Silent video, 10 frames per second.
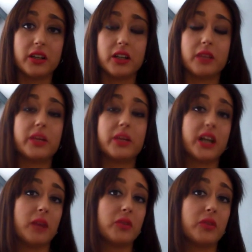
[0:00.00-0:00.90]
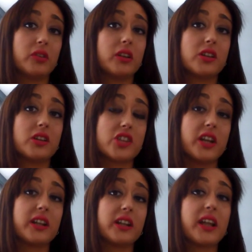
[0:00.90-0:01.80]
it becomes
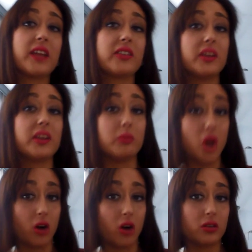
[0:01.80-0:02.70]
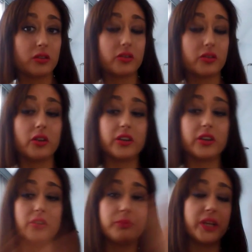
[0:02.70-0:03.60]
centesimo. So
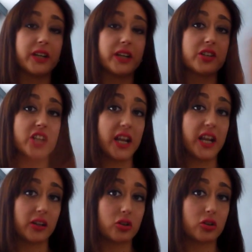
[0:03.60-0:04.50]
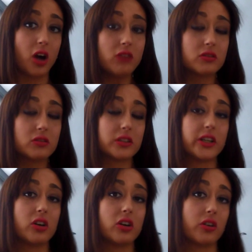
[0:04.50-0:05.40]
you pick cento, the
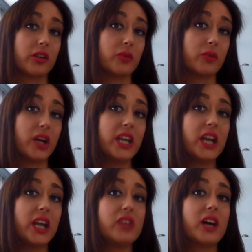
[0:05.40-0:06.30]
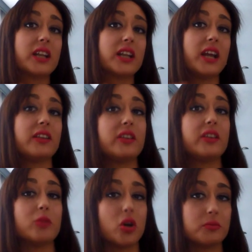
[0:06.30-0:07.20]
O goes away, and you add
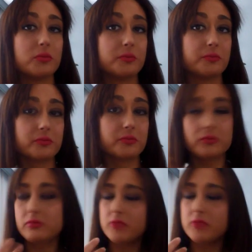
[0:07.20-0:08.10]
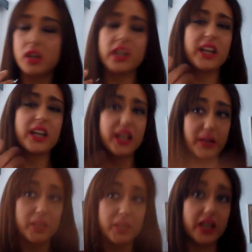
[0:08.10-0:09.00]
esimo. It
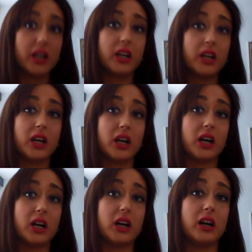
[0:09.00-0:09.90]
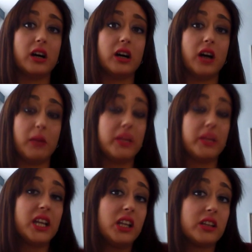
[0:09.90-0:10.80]
can be a
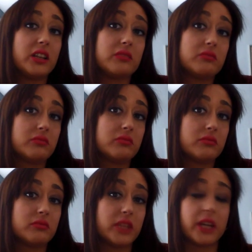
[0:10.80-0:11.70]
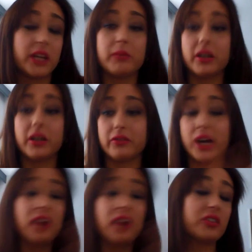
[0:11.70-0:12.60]
million. It can be
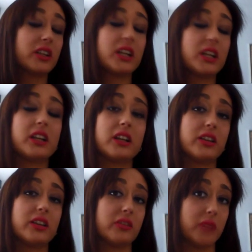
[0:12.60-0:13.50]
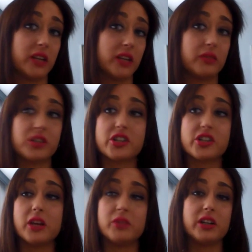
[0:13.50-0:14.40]
1,000, it doesn't matter which
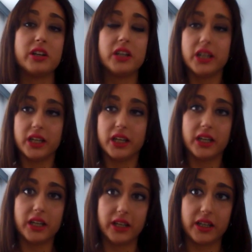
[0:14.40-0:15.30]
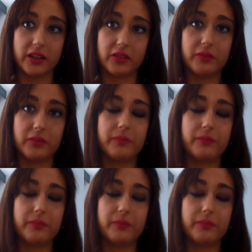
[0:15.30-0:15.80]
number it is.